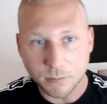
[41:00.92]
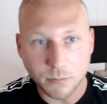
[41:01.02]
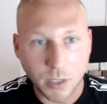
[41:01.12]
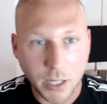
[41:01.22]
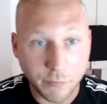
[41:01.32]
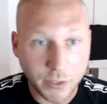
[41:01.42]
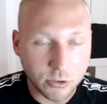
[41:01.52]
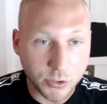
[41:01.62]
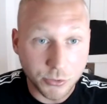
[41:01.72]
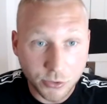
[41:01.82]
have
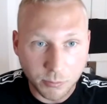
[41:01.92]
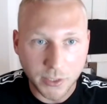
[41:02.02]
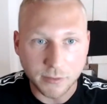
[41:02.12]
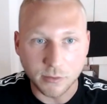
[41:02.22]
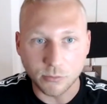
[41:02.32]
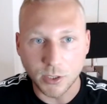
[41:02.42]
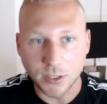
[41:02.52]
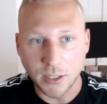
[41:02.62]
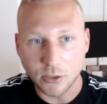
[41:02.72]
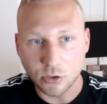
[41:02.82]
actual user bases, right?
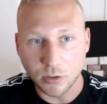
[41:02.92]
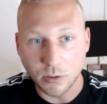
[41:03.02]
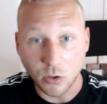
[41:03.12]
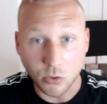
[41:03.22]
And actual